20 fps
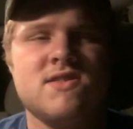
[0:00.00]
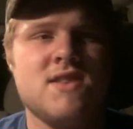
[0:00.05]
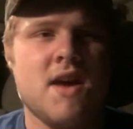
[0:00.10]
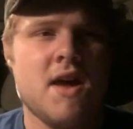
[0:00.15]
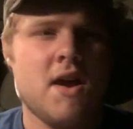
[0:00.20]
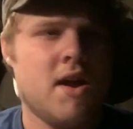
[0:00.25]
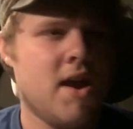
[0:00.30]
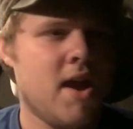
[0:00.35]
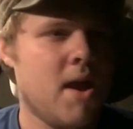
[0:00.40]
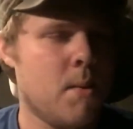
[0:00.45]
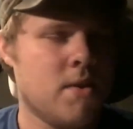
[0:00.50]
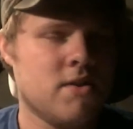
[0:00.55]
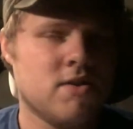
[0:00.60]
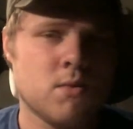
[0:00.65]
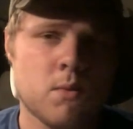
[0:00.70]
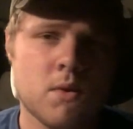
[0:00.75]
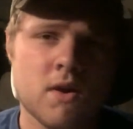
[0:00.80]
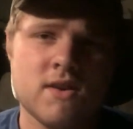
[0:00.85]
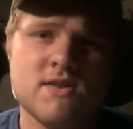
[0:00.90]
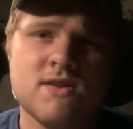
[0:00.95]
Saturday, I went
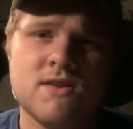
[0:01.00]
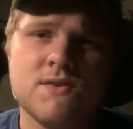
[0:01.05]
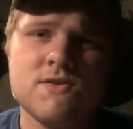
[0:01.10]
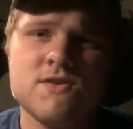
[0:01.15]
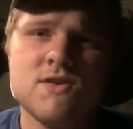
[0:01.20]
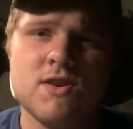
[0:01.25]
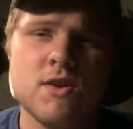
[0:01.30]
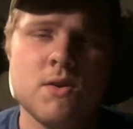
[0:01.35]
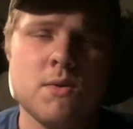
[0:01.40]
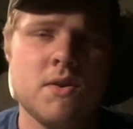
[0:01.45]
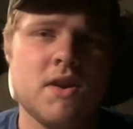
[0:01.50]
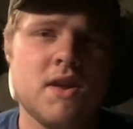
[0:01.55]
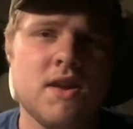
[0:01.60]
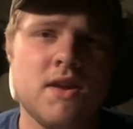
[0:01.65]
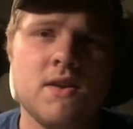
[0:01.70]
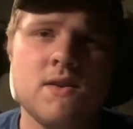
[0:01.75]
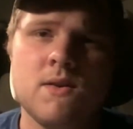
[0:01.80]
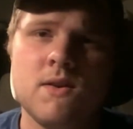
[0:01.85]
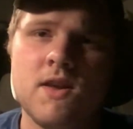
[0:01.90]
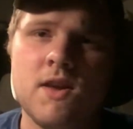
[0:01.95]
to work till 2, and
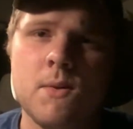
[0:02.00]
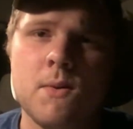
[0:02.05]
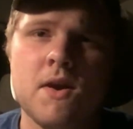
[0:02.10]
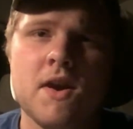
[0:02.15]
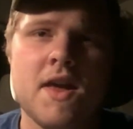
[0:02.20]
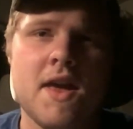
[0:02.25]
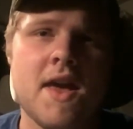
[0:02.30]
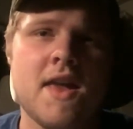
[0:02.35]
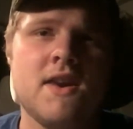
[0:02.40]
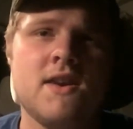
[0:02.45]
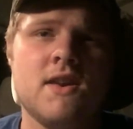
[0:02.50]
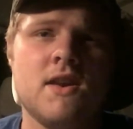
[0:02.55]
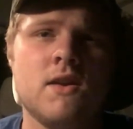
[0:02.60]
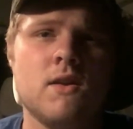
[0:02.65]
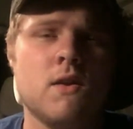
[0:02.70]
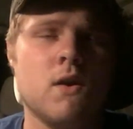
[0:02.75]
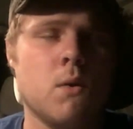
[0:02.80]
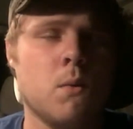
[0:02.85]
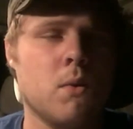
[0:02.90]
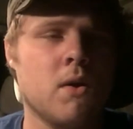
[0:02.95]
he went ahead and did a
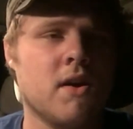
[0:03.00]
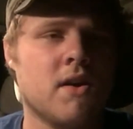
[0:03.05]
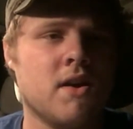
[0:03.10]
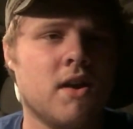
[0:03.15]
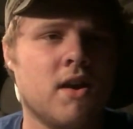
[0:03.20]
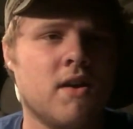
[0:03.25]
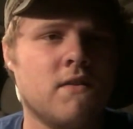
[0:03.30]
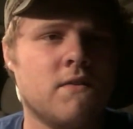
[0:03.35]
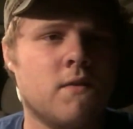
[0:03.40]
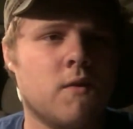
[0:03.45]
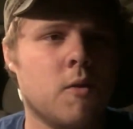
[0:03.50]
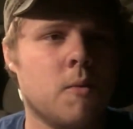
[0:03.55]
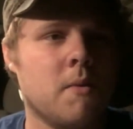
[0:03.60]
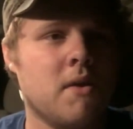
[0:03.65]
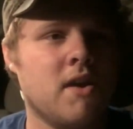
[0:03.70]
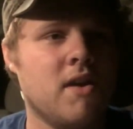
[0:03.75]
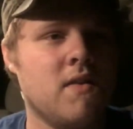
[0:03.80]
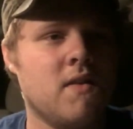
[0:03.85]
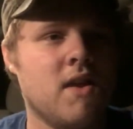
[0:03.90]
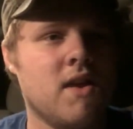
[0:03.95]
little work on it for
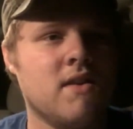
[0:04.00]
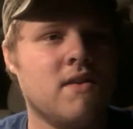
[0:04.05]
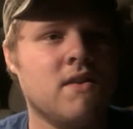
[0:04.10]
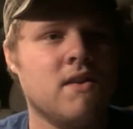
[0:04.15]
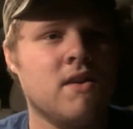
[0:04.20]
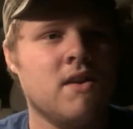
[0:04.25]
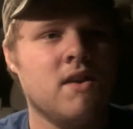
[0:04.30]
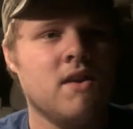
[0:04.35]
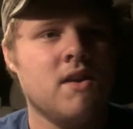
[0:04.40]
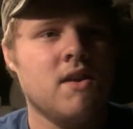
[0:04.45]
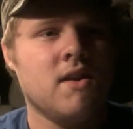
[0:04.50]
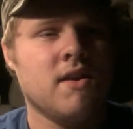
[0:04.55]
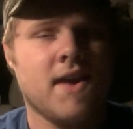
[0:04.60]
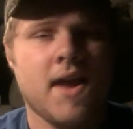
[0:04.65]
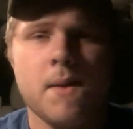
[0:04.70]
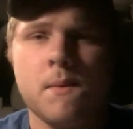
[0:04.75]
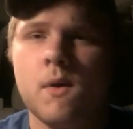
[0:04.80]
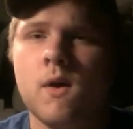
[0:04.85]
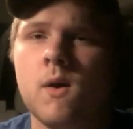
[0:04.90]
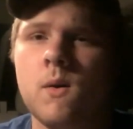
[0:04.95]
me, and then
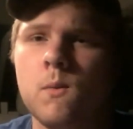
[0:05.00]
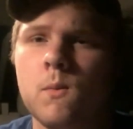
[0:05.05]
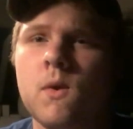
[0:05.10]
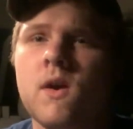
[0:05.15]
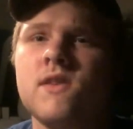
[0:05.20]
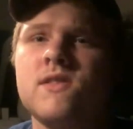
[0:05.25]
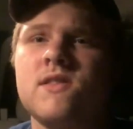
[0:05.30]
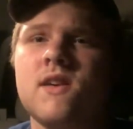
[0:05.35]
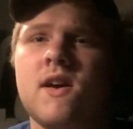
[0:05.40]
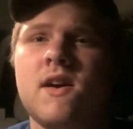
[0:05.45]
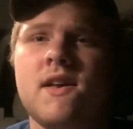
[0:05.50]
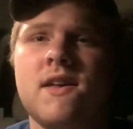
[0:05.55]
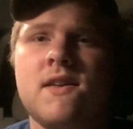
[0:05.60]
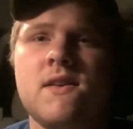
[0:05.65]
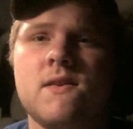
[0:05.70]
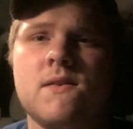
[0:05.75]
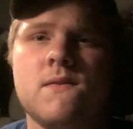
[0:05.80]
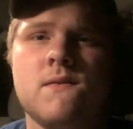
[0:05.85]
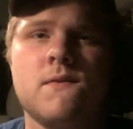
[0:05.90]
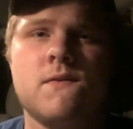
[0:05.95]
came home, worked on it
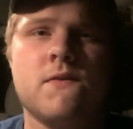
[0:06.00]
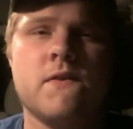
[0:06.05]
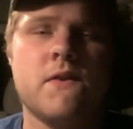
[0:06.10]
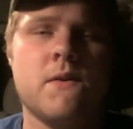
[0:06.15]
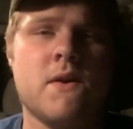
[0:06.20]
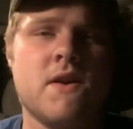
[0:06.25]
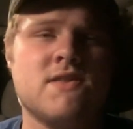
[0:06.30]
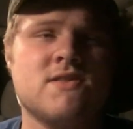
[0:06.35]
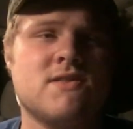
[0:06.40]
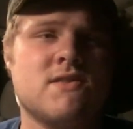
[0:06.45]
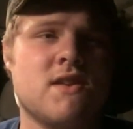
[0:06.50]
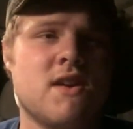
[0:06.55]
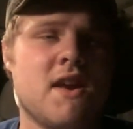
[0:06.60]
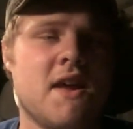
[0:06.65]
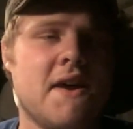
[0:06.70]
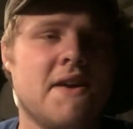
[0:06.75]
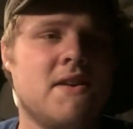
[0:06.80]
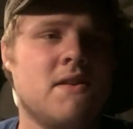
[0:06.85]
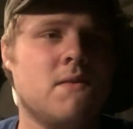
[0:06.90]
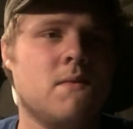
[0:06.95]
for the rest of the
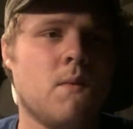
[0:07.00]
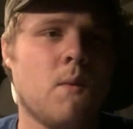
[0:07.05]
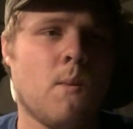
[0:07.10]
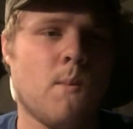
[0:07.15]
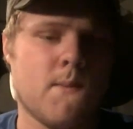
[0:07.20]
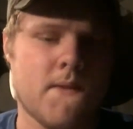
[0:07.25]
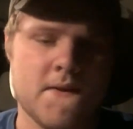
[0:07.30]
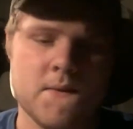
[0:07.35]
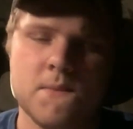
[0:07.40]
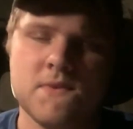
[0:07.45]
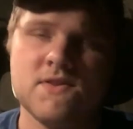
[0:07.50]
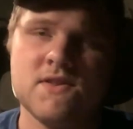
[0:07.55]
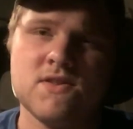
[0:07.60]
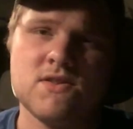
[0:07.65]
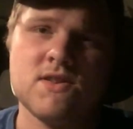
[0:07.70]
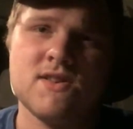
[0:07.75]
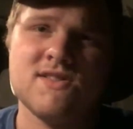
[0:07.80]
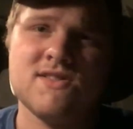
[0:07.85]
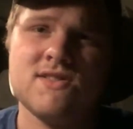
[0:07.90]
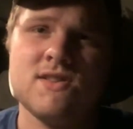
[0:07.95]
night, then went to
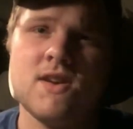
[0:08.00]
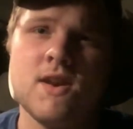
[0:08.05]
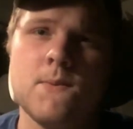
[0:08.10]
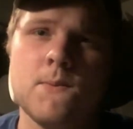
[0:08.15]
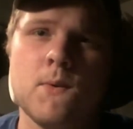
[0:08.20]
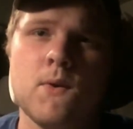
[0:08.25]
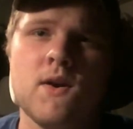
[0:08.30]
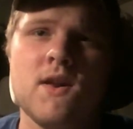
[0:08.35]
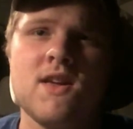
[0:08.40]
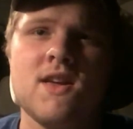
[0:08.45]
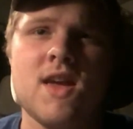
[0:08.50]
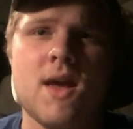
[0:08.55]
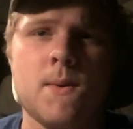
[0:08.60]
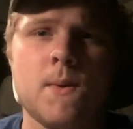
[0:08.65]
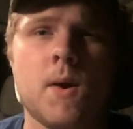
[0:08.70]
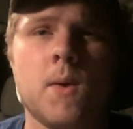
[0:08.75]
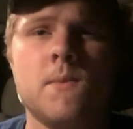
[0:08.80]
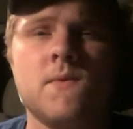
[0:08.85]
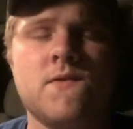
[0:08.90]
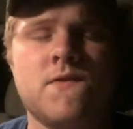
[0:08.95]
church Sunday morning, came
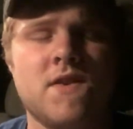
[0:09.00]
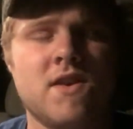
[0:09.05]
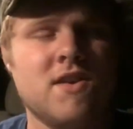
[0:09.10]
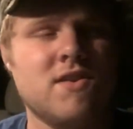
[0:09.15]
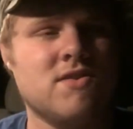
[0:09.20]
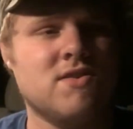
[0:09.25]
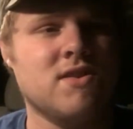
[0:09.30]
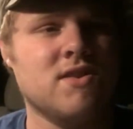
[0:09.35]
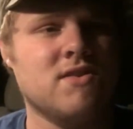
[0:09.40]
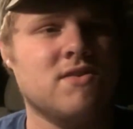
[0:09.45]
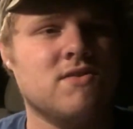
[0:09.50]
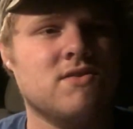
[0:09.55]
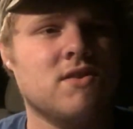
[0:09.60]
home and finished it.